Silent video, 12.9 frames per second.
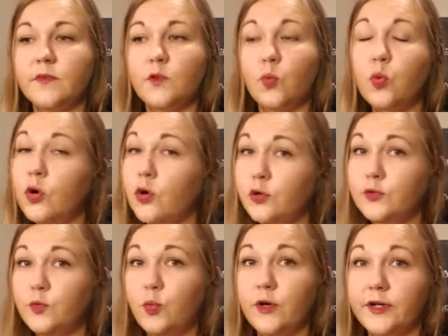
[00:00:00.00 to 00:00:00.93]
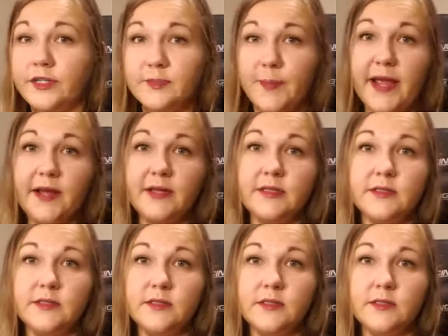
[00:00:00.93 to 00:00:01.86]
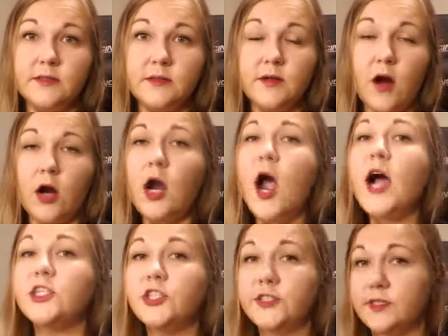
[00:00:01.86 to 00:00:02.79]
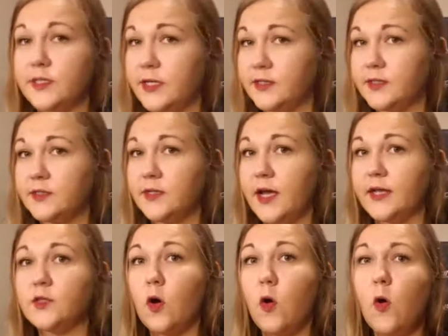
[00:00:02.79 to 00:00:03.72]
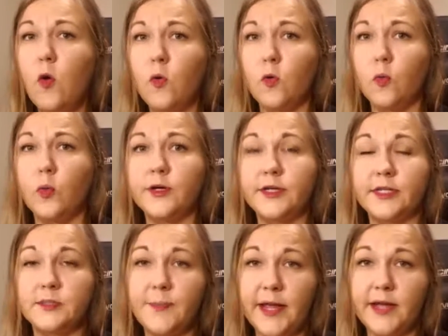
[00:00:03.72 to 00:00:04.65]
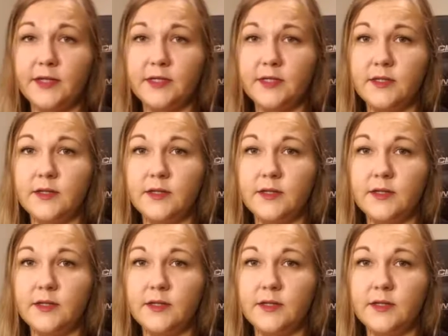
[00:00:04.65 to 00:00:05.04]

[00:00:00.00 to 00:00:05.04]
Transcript: the world will expand. Our consciousness as a whole will expand.